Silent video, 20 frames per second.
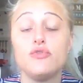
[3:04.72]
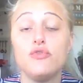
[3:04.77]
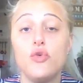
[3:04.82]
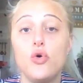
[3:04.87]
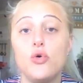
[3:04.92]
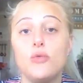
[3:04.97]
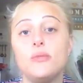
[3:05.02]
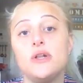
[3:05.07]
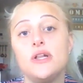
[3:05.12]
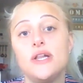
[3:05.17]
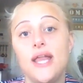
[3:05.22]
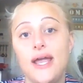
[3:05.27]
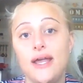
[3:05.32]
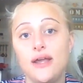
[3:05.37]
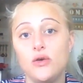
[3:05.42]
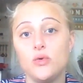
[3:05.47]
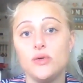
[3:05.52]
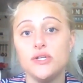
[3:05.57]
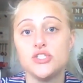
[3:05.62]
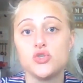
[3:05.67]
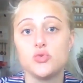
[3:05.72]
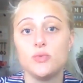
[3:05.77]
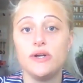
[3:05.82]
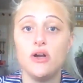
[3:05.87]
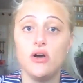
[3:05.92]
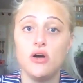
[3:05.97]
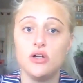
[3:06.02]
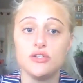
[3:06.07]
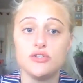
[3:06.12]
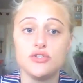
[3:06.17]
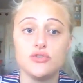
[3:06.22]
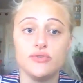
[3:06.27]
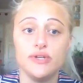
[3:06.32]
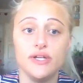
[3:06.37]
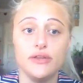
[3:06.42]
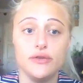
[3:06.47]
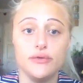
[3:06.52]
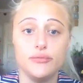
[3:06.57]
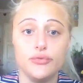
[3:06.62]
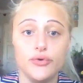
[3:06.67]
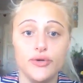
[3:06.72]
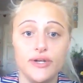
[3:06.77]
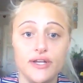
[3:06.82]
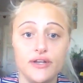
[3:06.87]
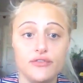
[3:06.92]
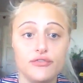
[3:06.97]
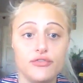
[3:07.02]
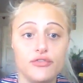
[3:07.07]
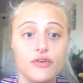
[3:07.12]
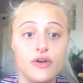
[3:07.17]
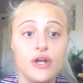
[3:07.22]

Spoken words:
formal language when answering the brief.